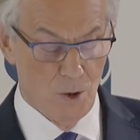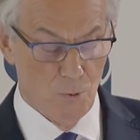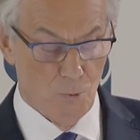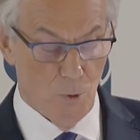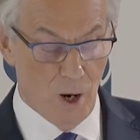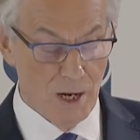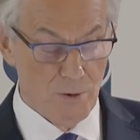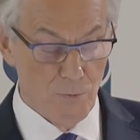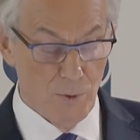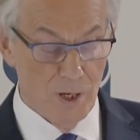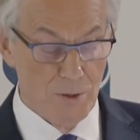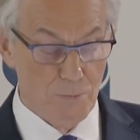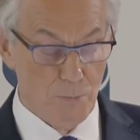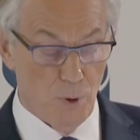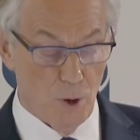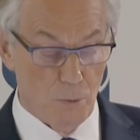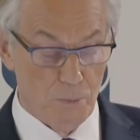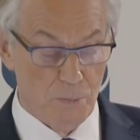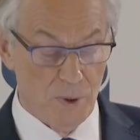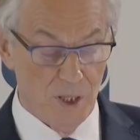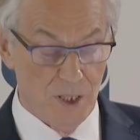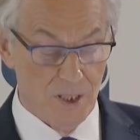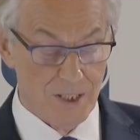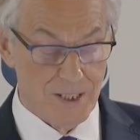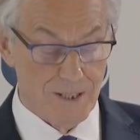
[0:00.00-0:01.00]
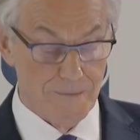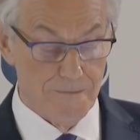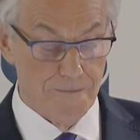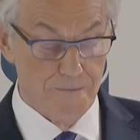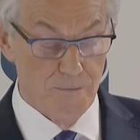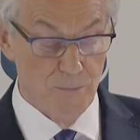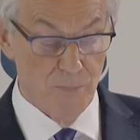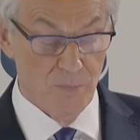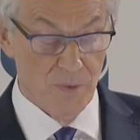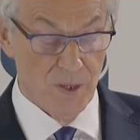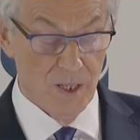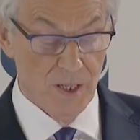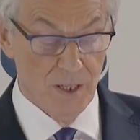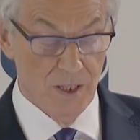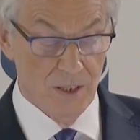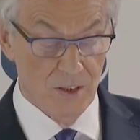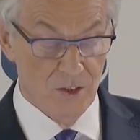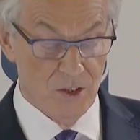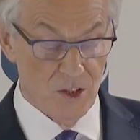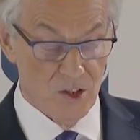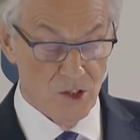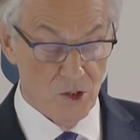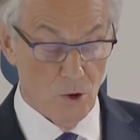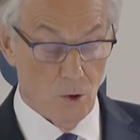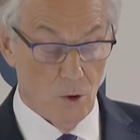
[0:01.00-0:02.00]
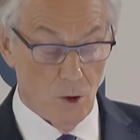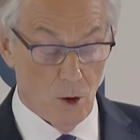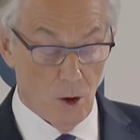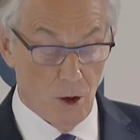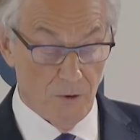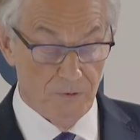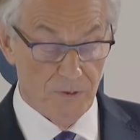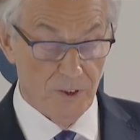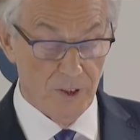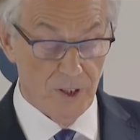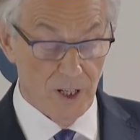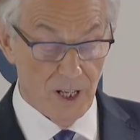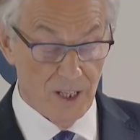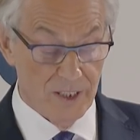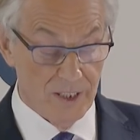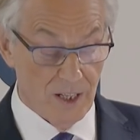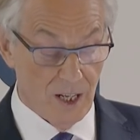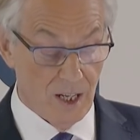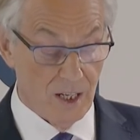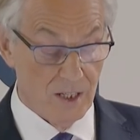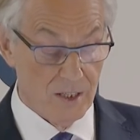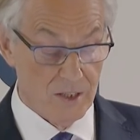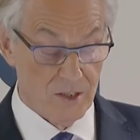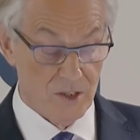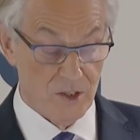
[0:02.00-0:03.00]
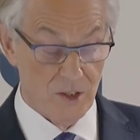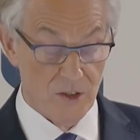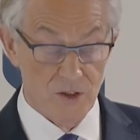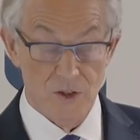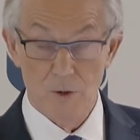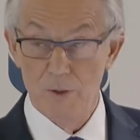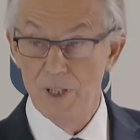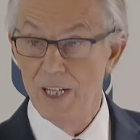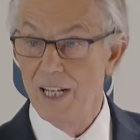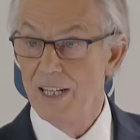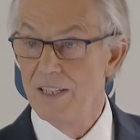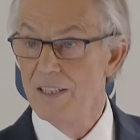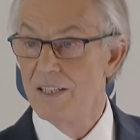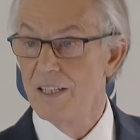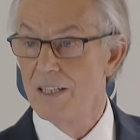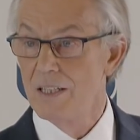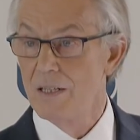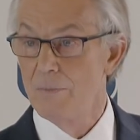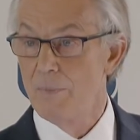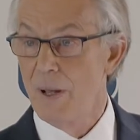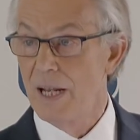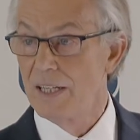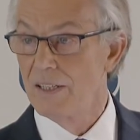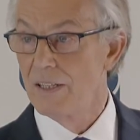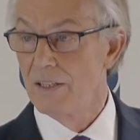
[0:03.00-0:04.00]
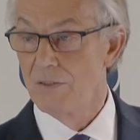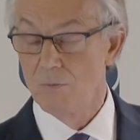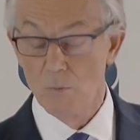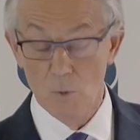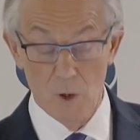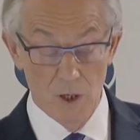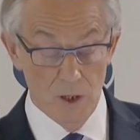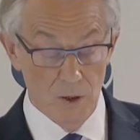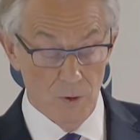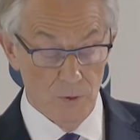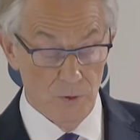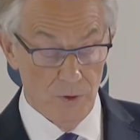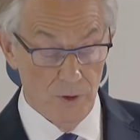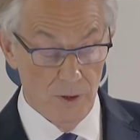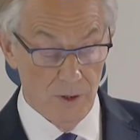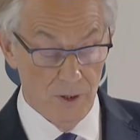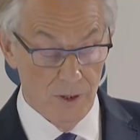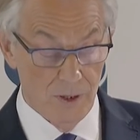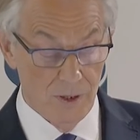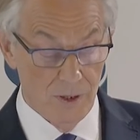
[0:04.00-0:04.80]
Right-wing populism does not offer an answer to an interdependent world,